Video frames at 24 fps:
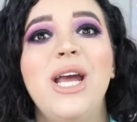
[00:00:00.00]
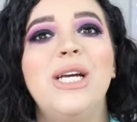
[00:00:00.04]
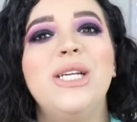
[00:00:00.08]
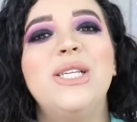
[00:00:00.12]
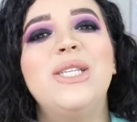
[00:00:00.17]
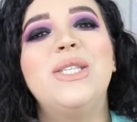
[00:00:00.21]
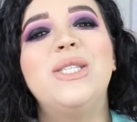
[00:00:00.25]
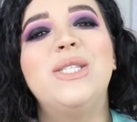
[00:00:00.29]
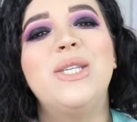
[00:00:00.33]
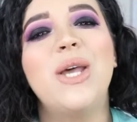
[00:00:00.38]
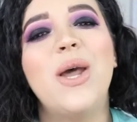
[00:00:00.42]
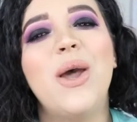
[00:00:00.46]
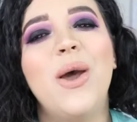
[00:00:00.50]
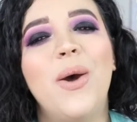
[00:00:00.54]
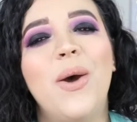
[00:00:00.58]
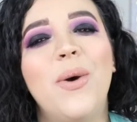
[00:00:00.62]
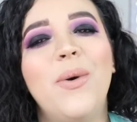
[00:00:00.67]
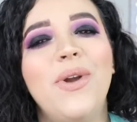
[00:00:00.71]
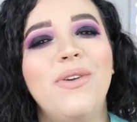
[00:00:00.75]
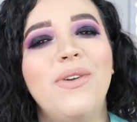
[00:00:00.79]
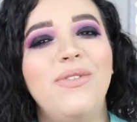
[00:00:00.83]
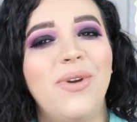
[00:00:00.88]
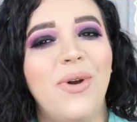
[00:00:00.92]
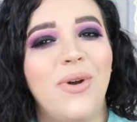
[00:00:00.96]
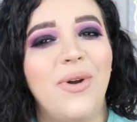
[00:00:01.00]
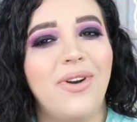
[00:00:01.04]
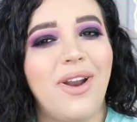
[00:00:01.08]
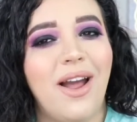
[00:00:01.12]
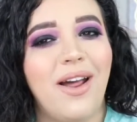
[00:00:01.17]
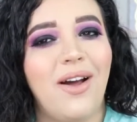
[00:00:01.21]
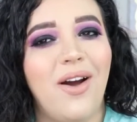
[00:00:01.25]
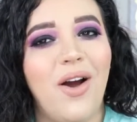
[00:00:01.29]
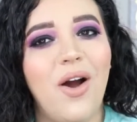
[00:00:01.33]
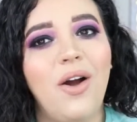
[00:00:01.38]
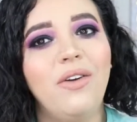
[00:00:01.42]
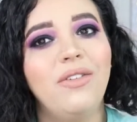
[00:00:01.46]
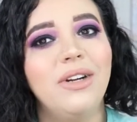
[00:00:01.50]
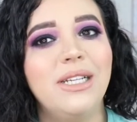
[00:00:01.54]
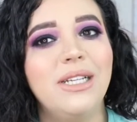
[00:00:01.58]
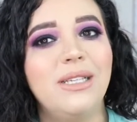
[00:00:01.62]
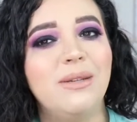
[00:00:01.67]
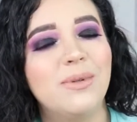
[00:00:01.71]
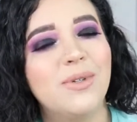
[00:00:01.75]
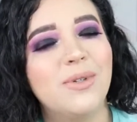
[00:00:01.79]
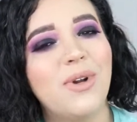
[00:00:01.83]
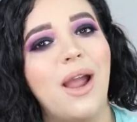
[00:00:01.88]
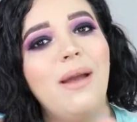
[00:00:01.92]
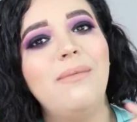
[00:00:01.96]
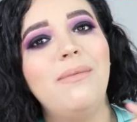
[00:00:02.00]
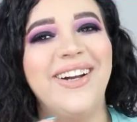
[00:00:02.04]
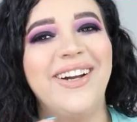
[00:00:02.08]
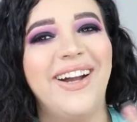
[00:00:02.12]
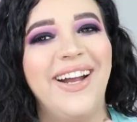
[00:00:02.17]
So if you are not already subscribed,